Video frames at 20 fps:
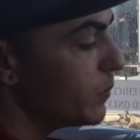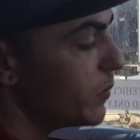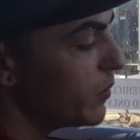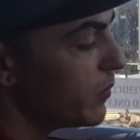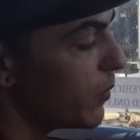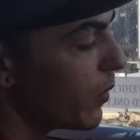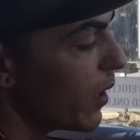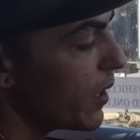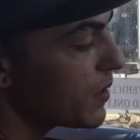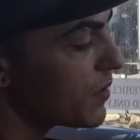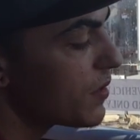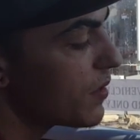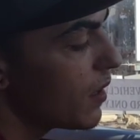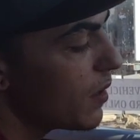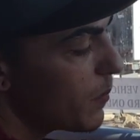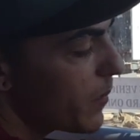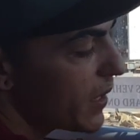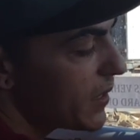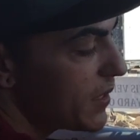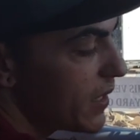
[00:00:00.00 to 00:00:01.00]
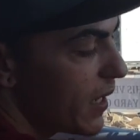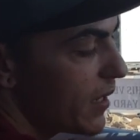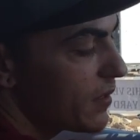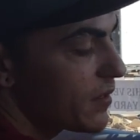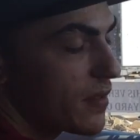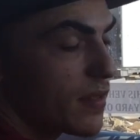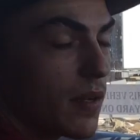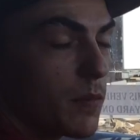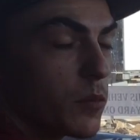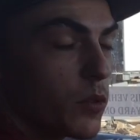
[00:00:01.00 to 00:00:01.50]
Before I start my
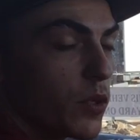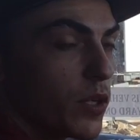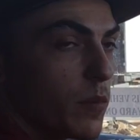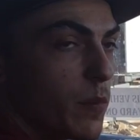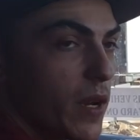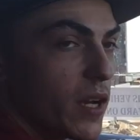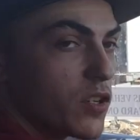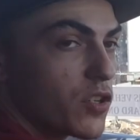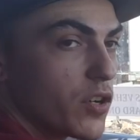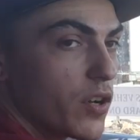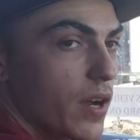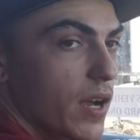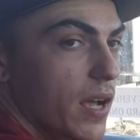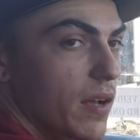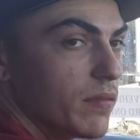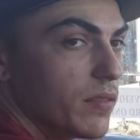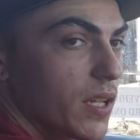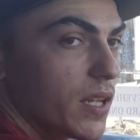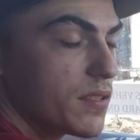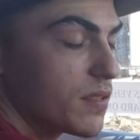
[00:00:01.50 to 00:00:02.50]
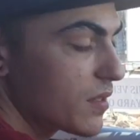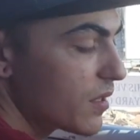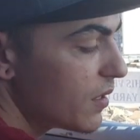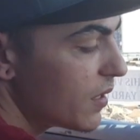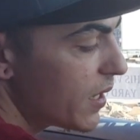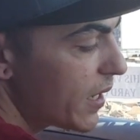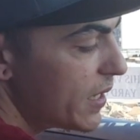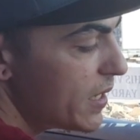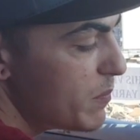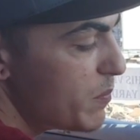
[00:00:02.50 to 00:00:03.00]
test, I'm going to make sure I have less
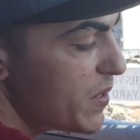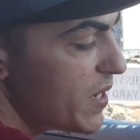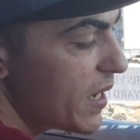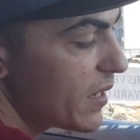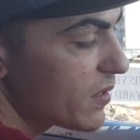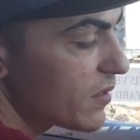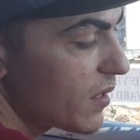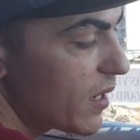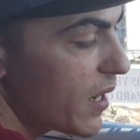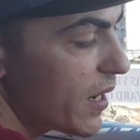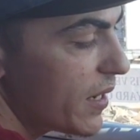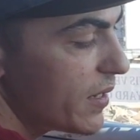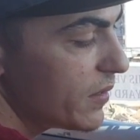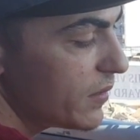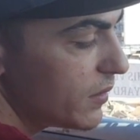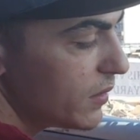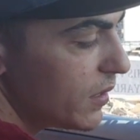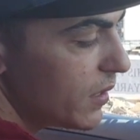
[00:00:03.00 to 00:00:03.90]
than 90 psi